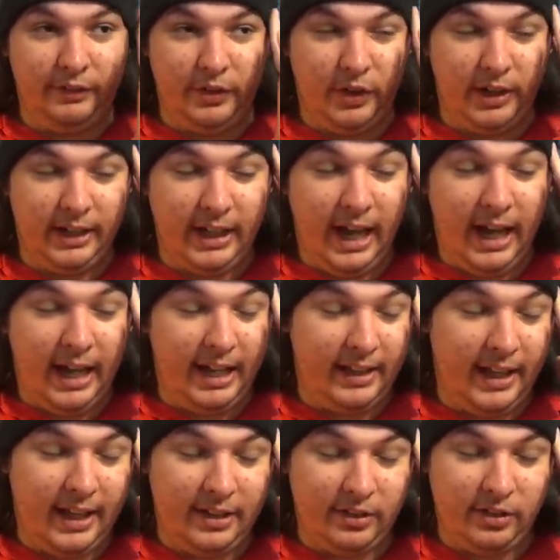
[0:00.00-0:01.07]
If you're a guy,
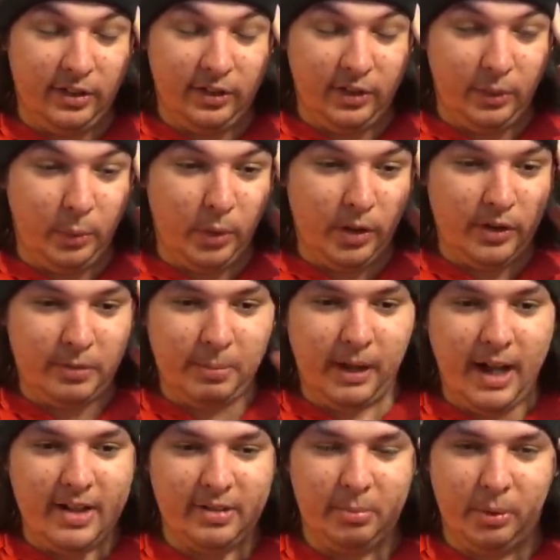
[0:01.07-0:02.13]
that is just the worst
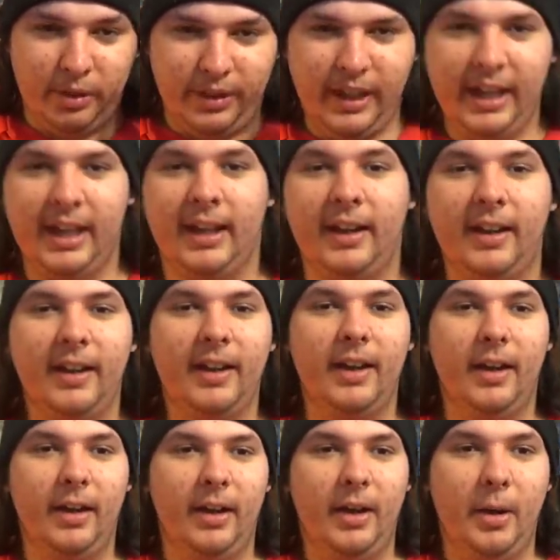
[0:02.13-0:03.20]
possible thing.
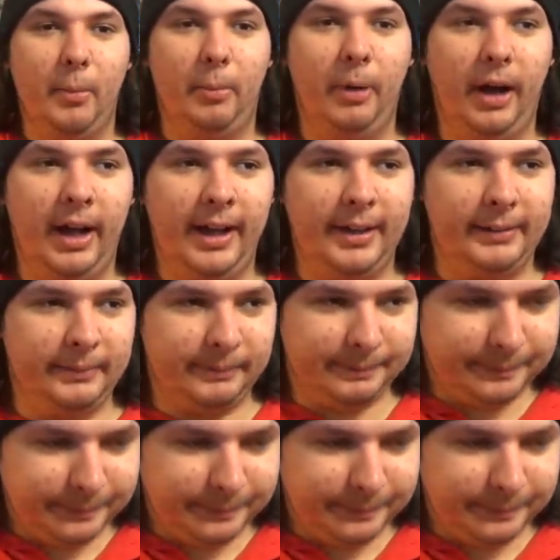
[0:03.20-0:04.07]
But